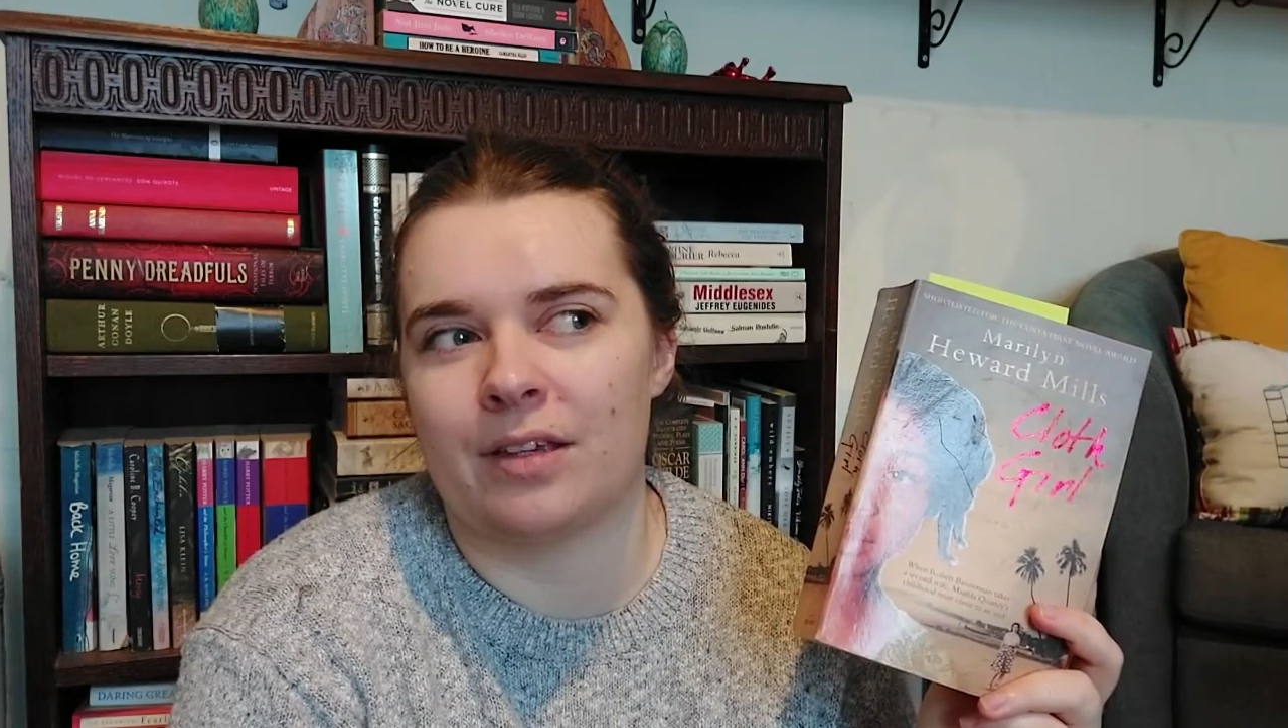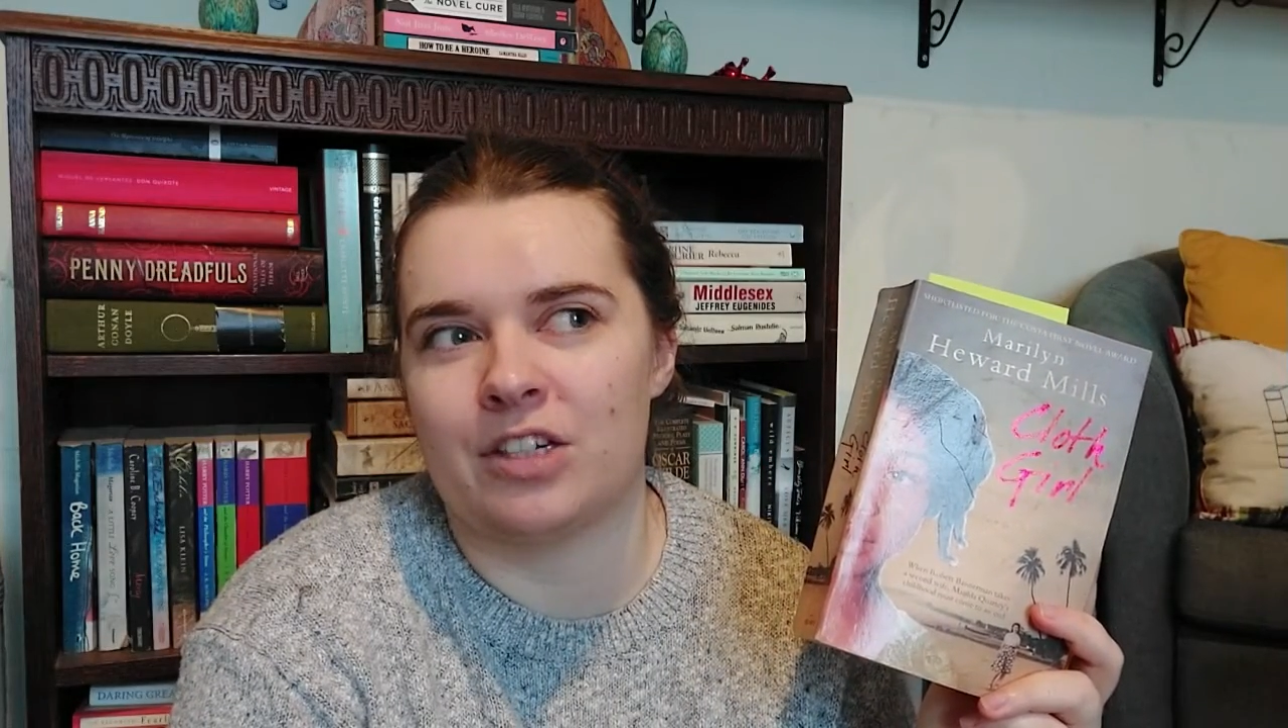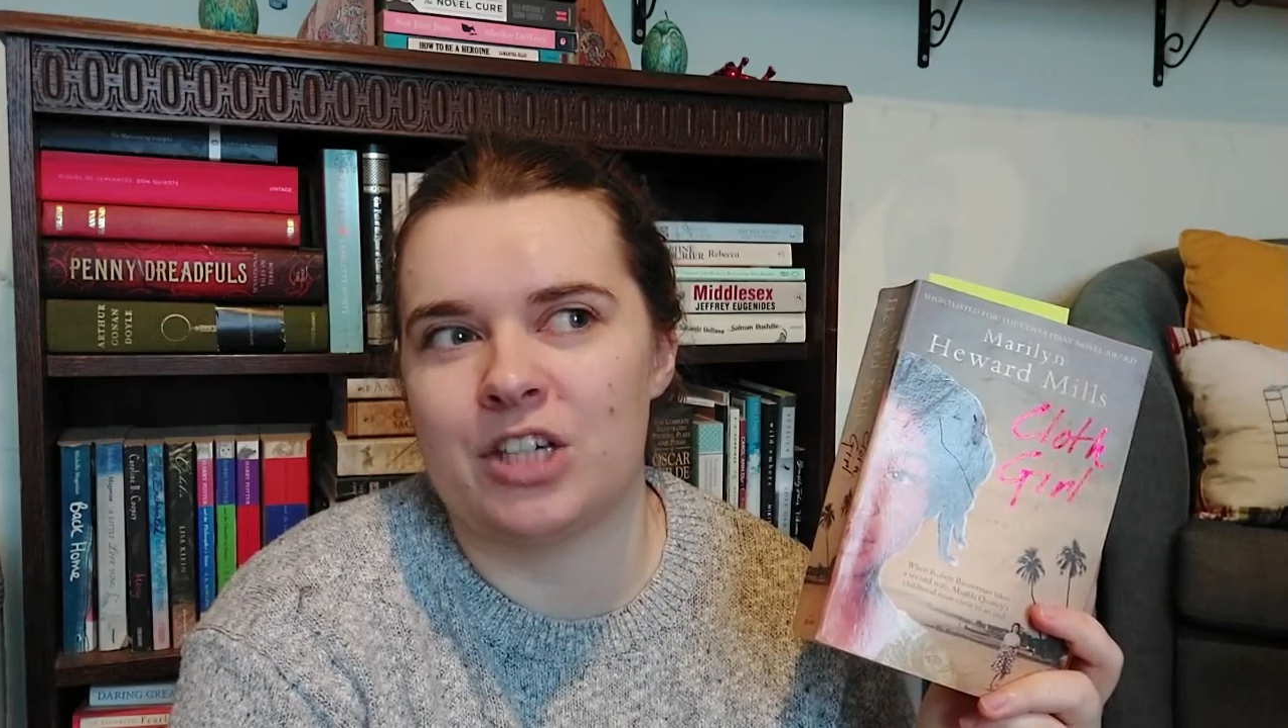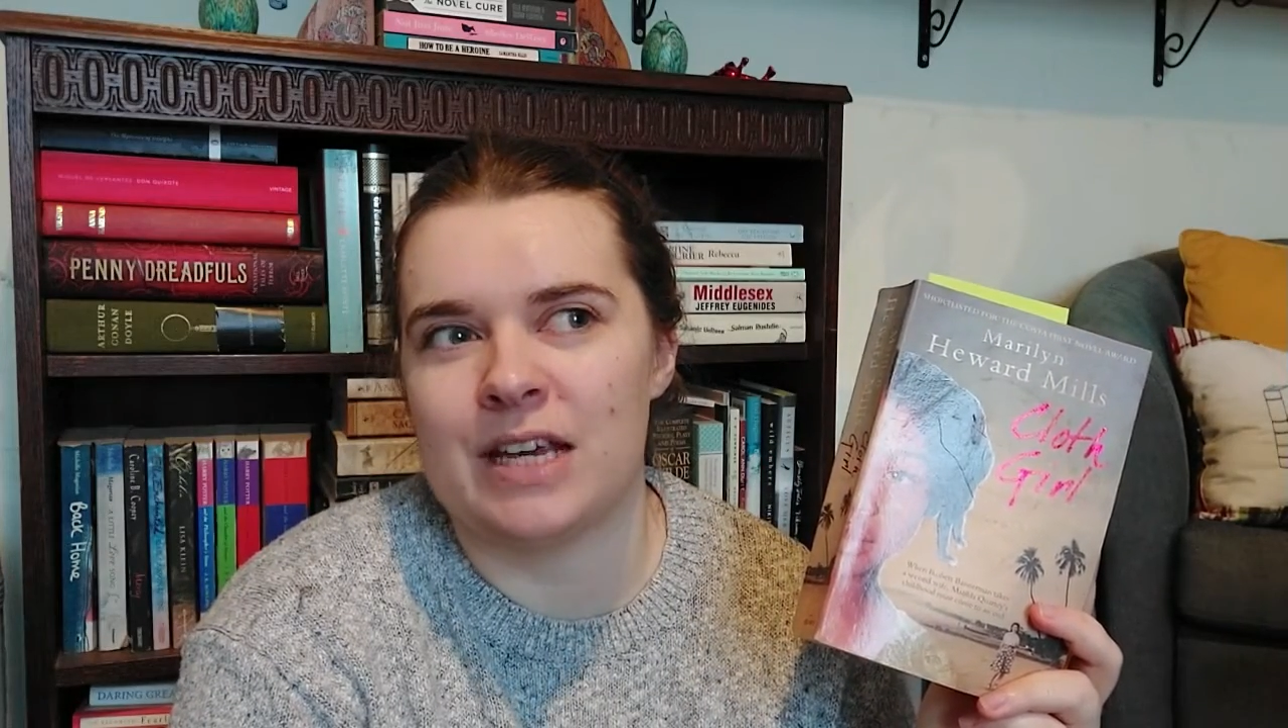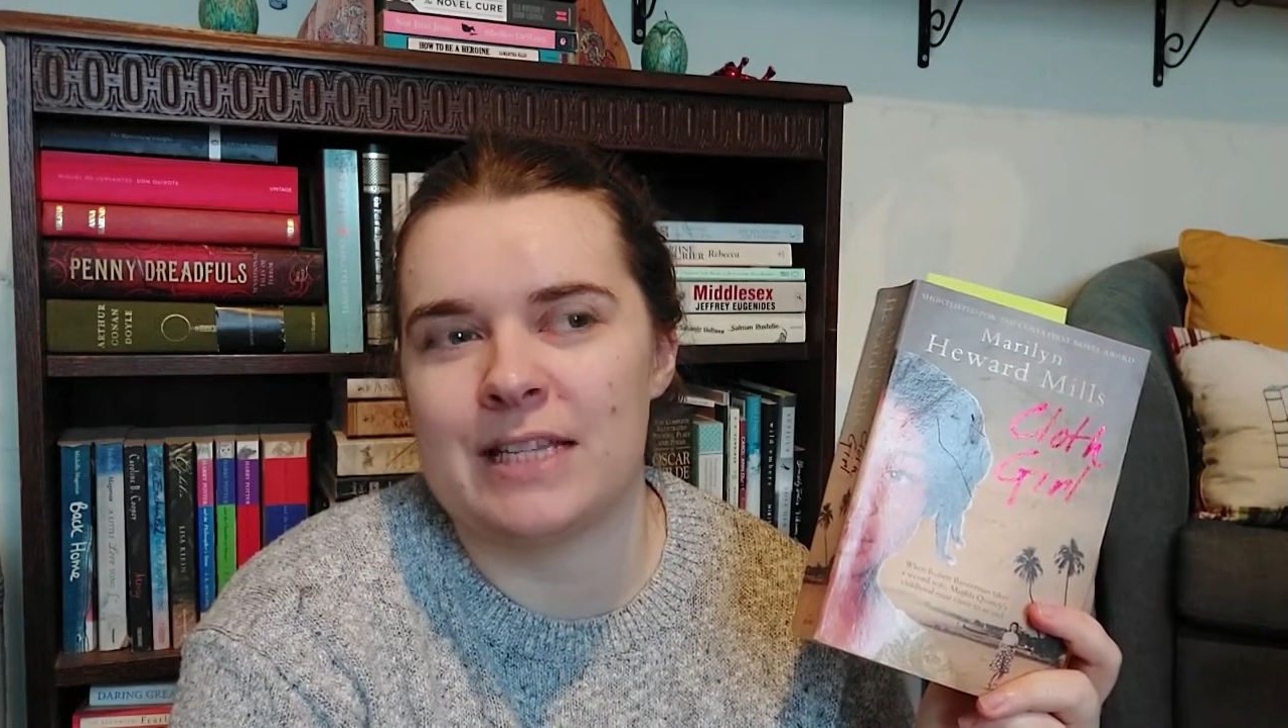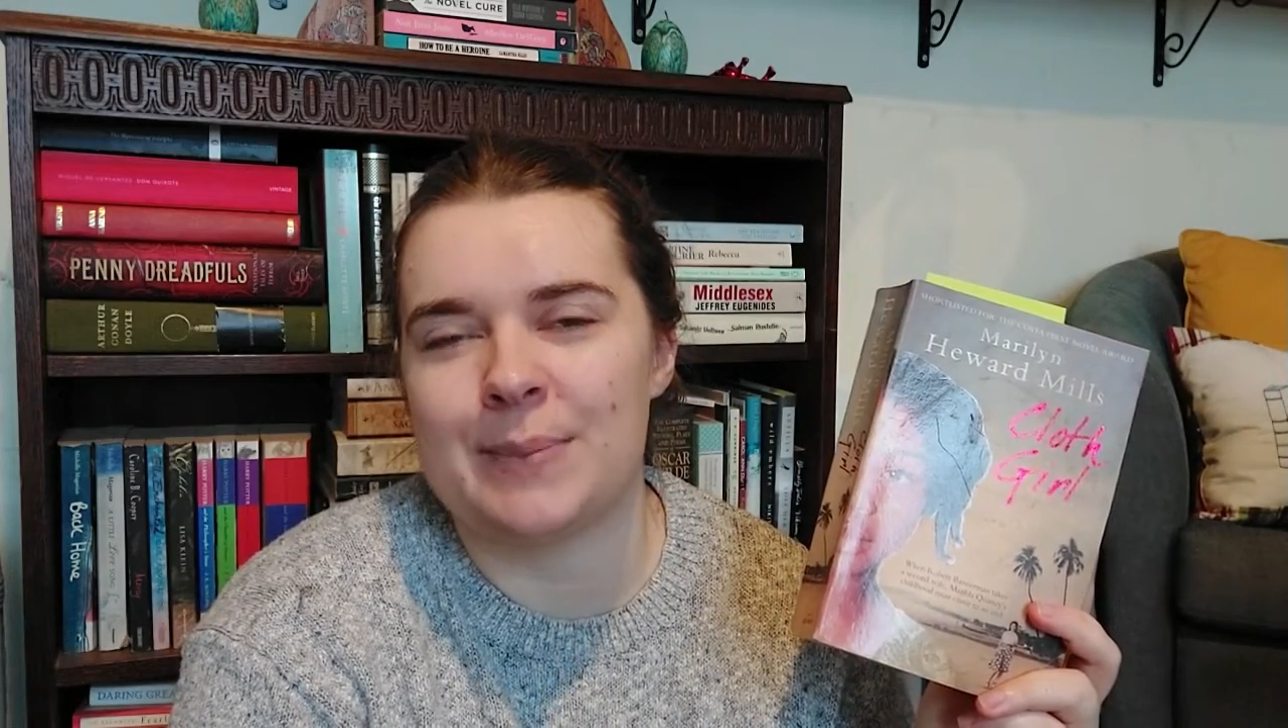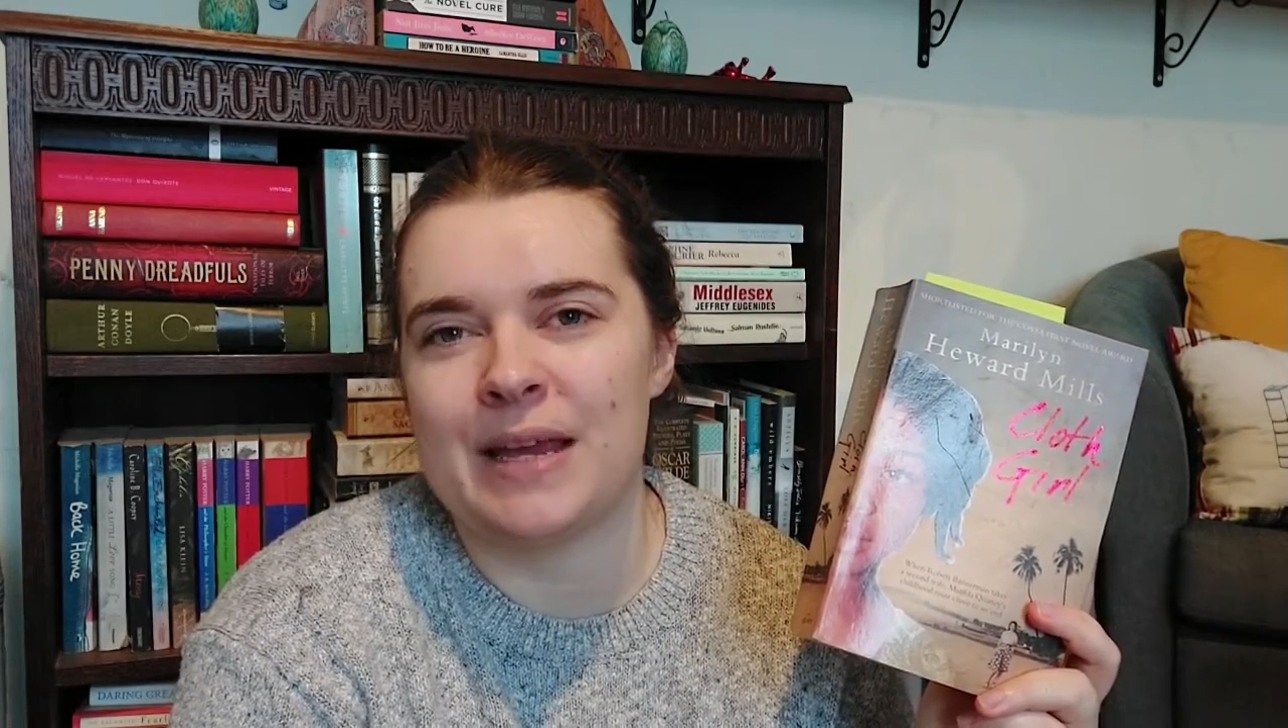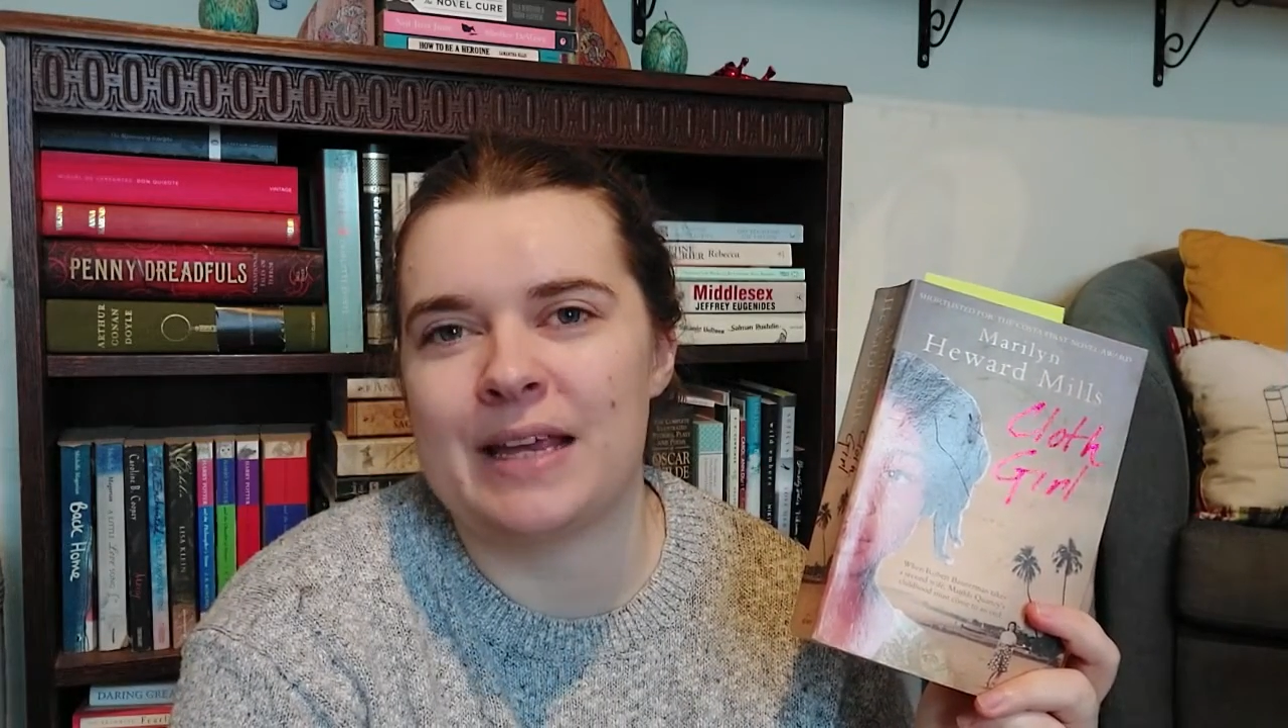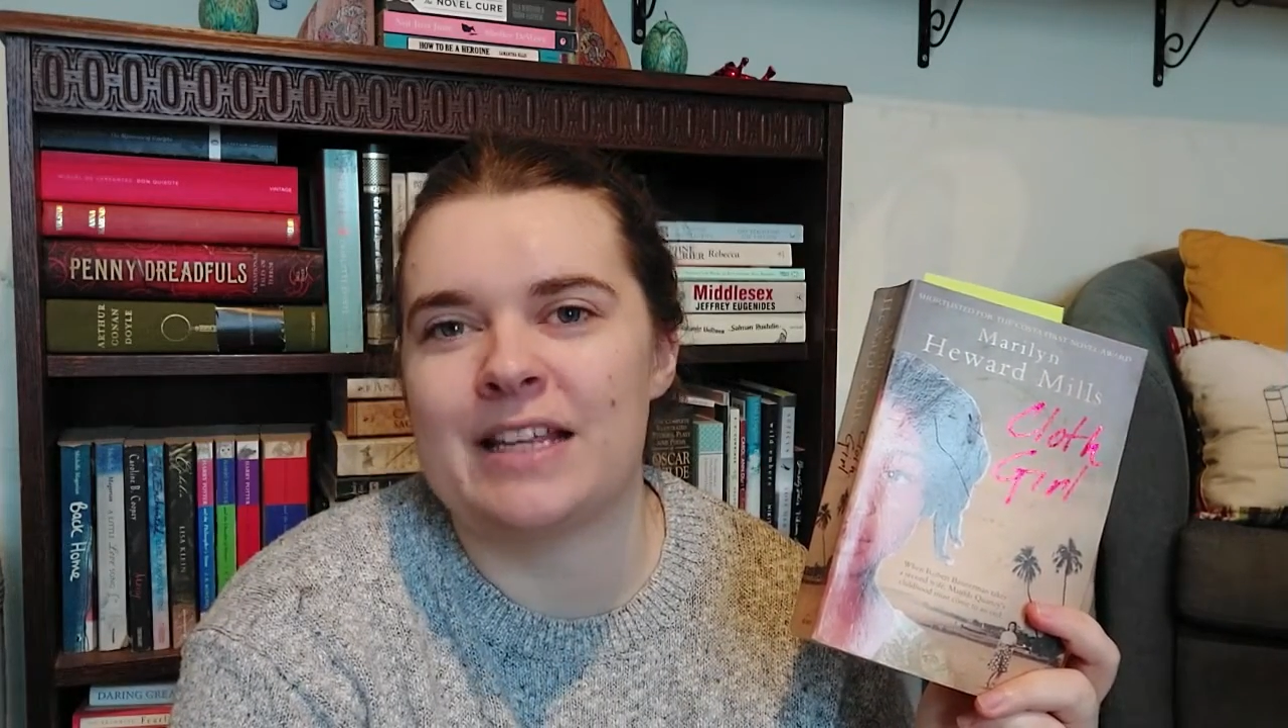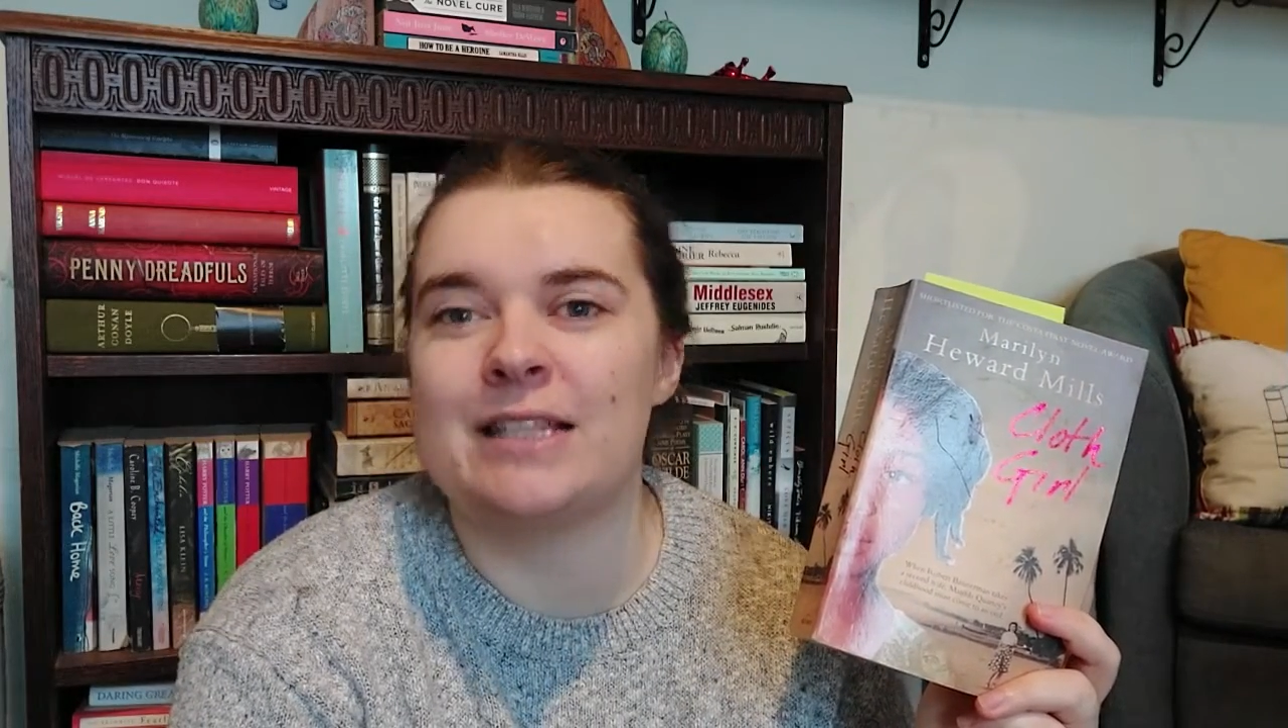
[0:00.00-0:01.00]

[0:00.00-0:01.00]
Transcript: been